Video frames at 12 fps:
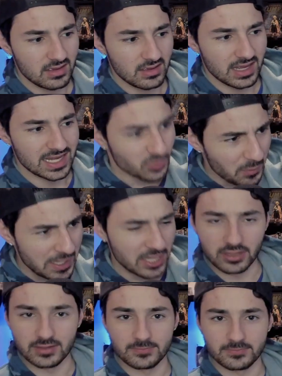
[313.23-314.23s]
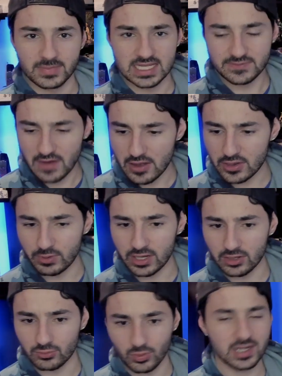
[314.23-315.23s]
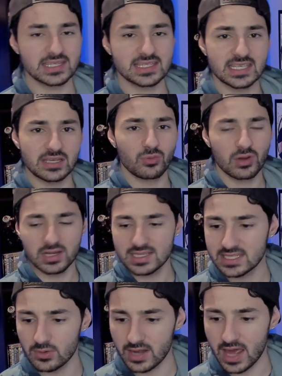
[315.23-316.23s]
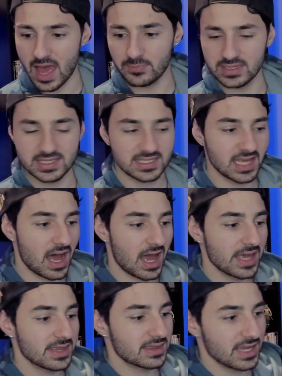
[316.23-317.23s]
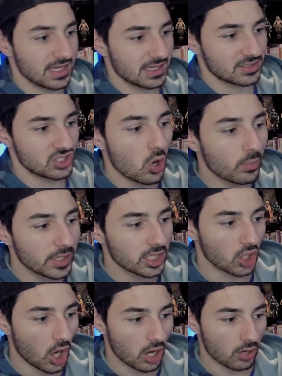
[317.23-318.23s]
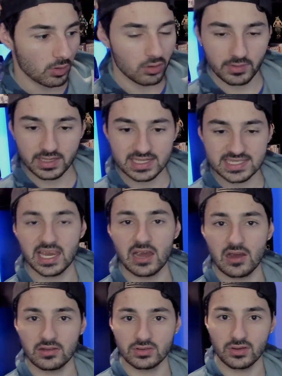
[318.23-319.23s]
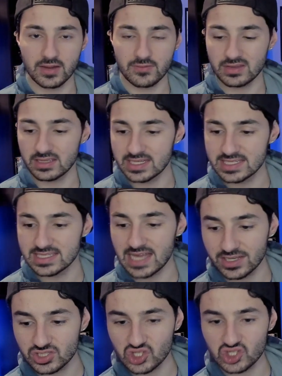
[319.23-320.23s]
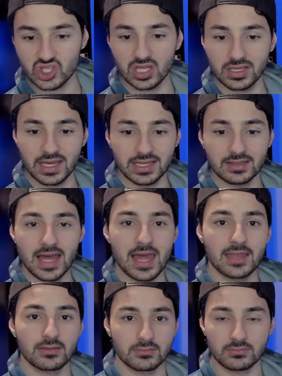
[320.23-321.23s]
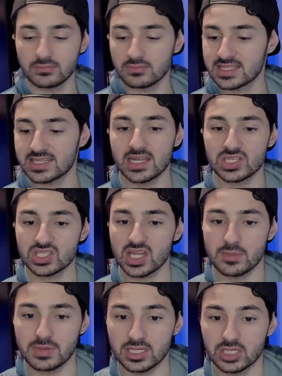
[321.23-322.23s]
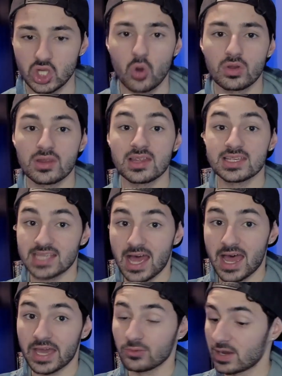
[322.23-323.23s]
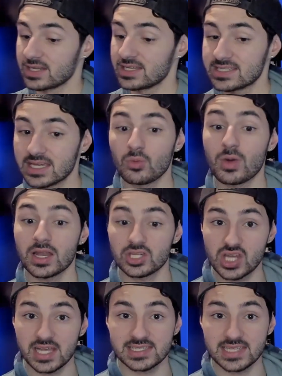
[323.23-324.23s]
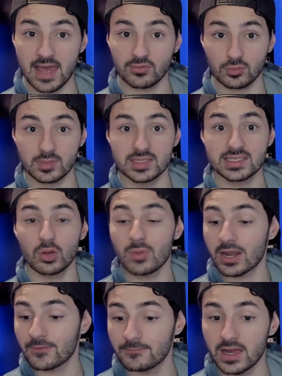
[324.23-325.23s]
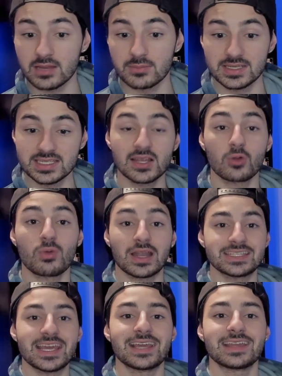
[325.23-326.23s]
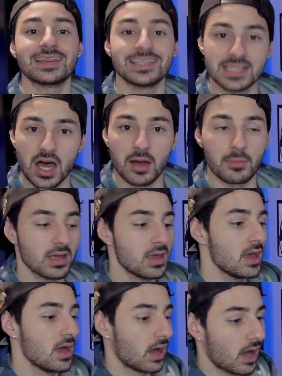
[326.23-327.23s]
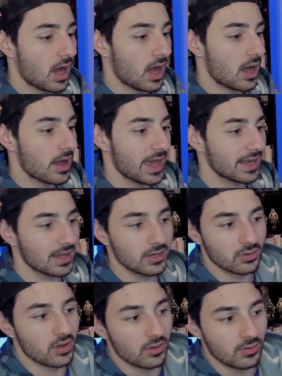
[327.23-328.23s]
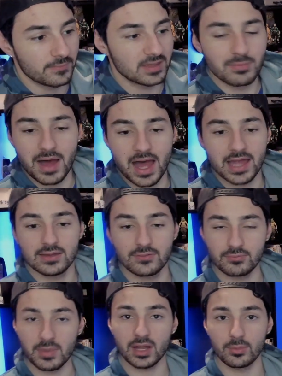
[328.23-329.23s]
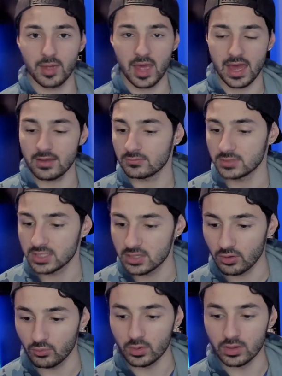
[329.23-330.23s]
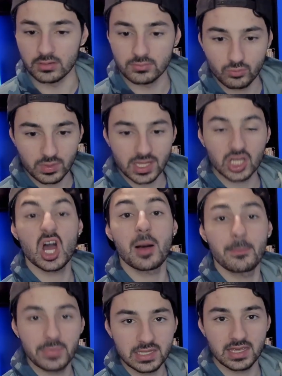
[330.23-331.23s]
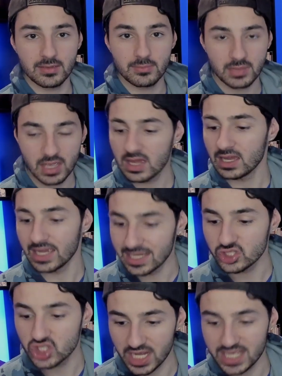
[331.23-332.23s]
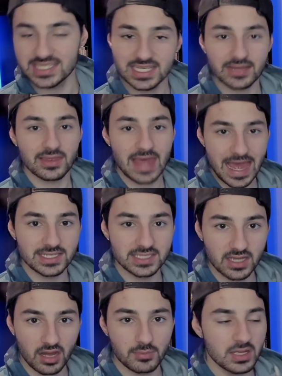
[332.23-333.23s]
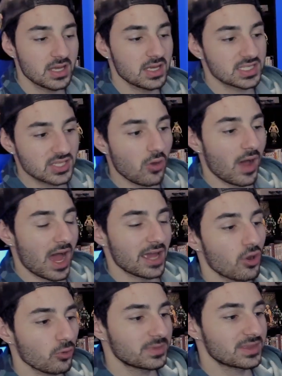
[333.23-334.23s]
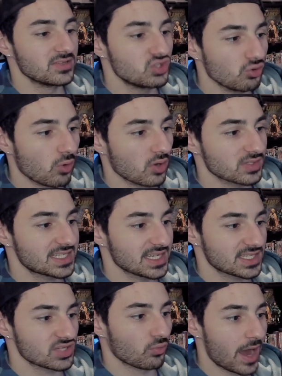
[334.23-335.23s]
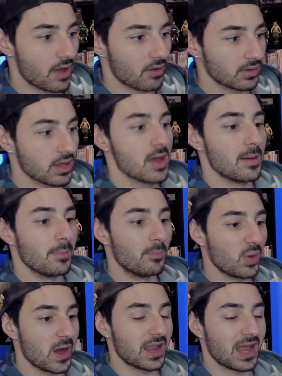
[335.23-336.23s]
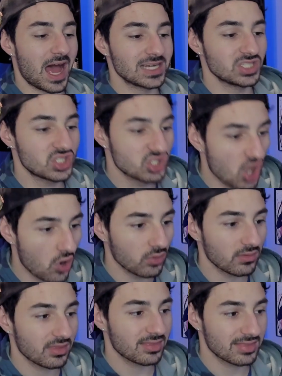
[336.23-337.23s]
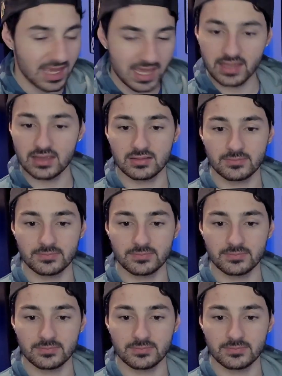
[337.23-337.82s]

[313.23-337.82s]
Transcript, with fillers: it's weird. It's very weird. We're gonna see. We're gonna see what happens. I think knowing Garou and his character and everything, he's not just gonna like let Sage Centipede go to the side, right? He's going to want to chase after him. He's going to want to fight him. He's going to want to take the dub. Uh, and I don't know if he'd mind if Metal Bat, you know, would would accompany him in chasing that dub. So I hope the duo sticks around, but I don't think,